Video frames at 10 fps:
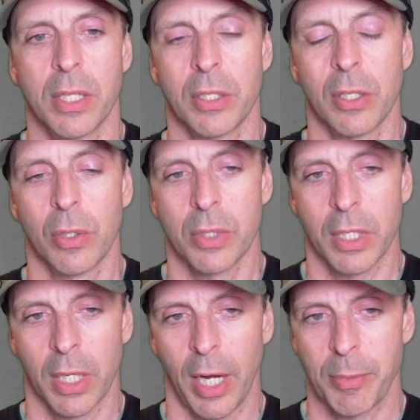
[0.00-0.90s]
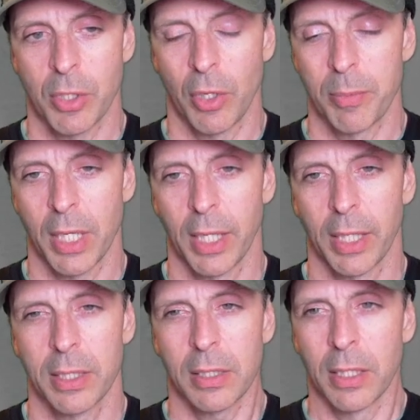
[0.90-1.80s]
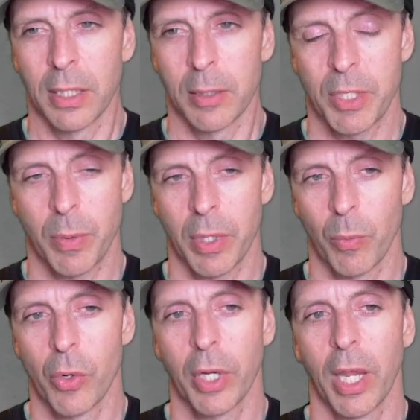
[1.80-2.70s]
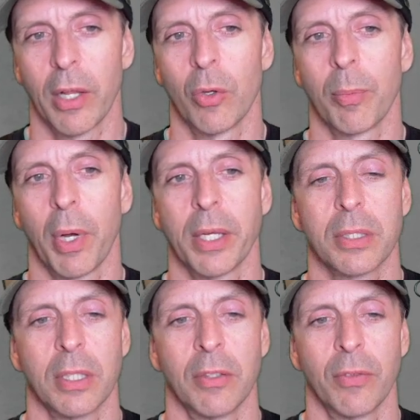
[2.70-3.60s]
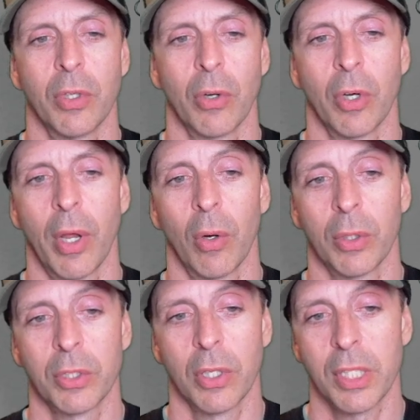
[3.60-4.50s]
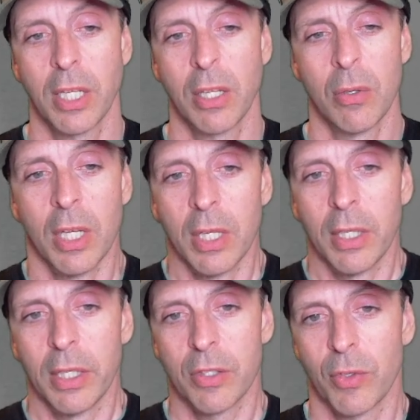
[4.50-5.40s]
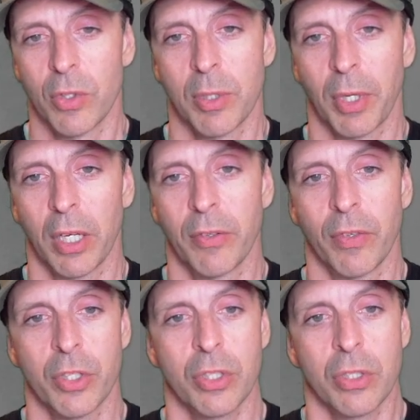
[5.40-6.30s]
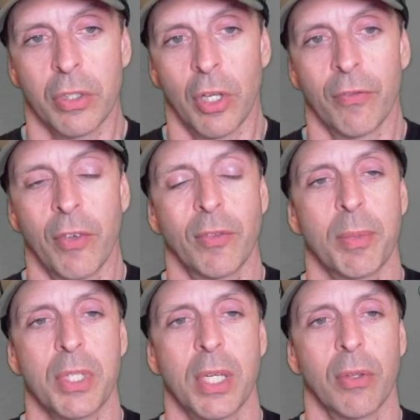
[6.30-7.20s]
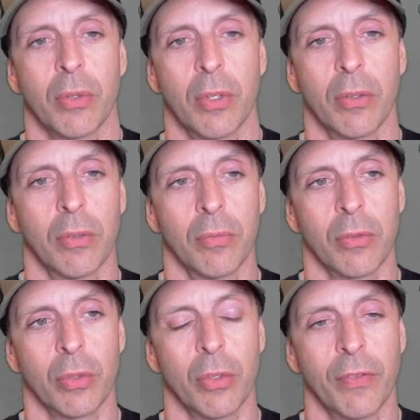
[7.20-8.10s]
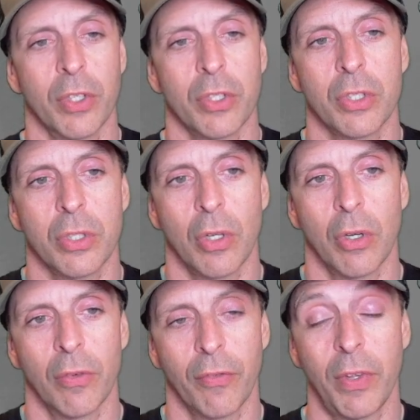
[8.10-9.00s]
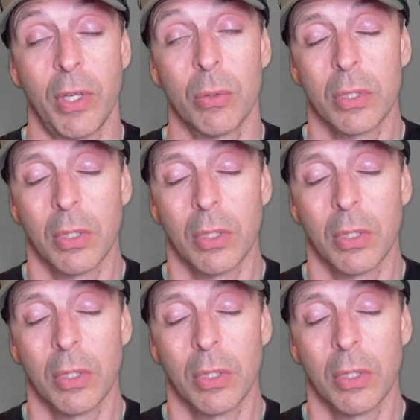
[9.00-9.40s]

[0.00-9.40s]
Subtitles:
to use than a lapse time target. The best way to work out your pace if you don't know how long it's going to take you is if you typically finish 50% through the finish of a field.